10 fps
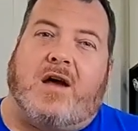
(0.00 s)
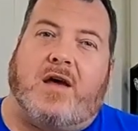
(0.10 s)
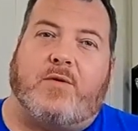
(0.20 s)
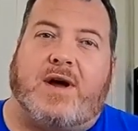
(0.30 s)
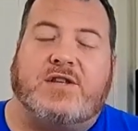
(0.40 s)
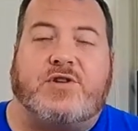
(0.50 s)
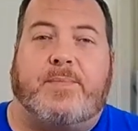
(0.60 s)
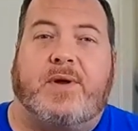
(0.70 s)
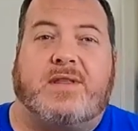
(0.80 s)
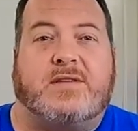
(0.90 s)
Otherwise, you can
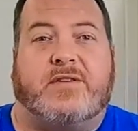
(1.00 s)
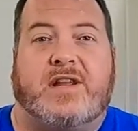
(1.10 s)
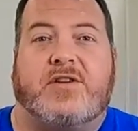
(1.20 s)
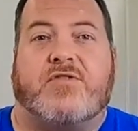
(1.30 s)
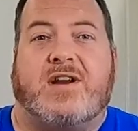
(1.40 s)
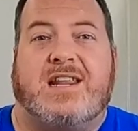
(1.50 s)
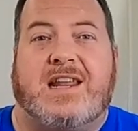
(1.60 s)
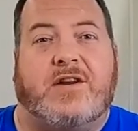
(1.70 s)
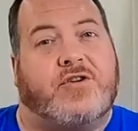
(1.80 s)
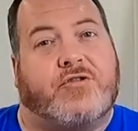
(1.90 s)
put this on indirect
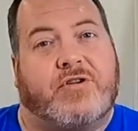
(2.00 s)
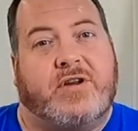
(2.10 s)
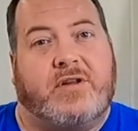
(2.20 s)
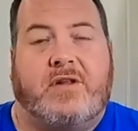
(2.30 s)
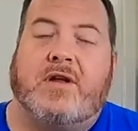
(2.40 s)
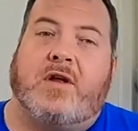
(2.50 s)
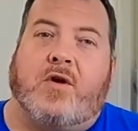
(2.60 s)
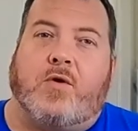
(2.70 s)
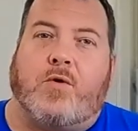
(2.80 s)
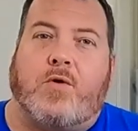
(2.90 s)
heat on your grill
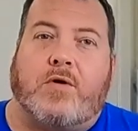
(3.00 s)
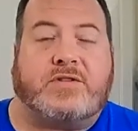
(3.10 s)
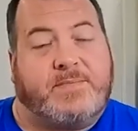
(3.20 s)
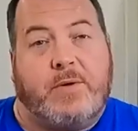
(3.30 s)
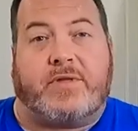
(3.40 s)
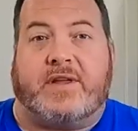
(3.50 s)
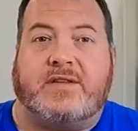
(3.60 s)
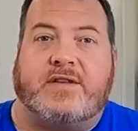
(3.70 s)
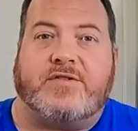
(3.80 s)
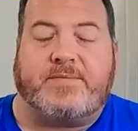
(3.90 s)
or smoke
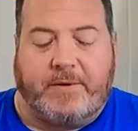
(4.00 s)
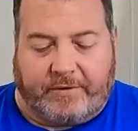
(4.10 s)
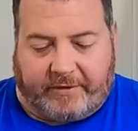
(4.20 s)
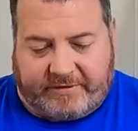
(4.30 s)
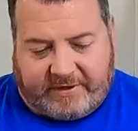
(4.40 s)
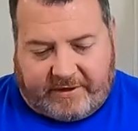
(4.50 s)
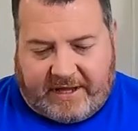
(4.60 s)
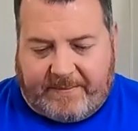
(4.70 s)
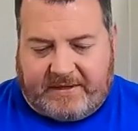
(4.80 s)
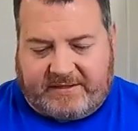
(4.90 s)
this in your smoker. So
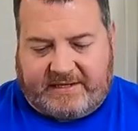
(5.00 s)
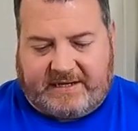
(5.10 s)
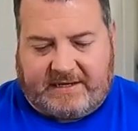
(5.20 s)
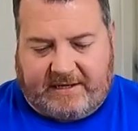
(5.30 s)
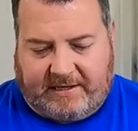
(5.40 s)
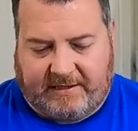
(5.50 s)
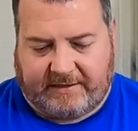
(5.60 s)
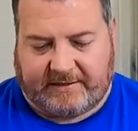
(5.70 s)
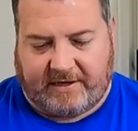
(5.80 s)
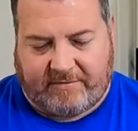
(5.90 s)
that being said,
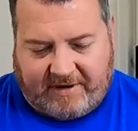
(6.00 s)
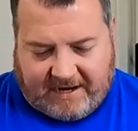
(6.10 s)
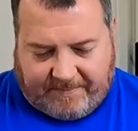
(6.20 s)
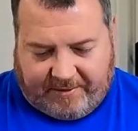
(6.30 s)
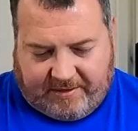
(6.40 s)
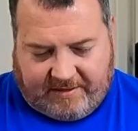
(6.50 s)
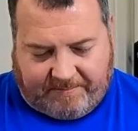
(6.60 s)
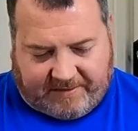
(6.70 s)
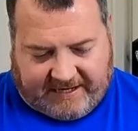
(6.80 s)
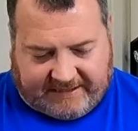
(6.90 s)
let's unwrap the
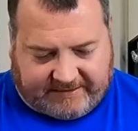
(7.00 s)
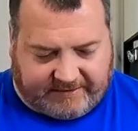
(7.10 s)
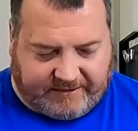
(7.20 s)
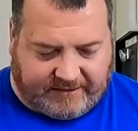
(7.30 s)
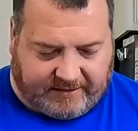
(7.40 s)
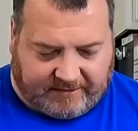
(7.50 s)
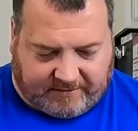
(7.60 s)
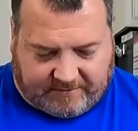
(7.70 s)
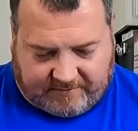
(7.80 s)
plastic here.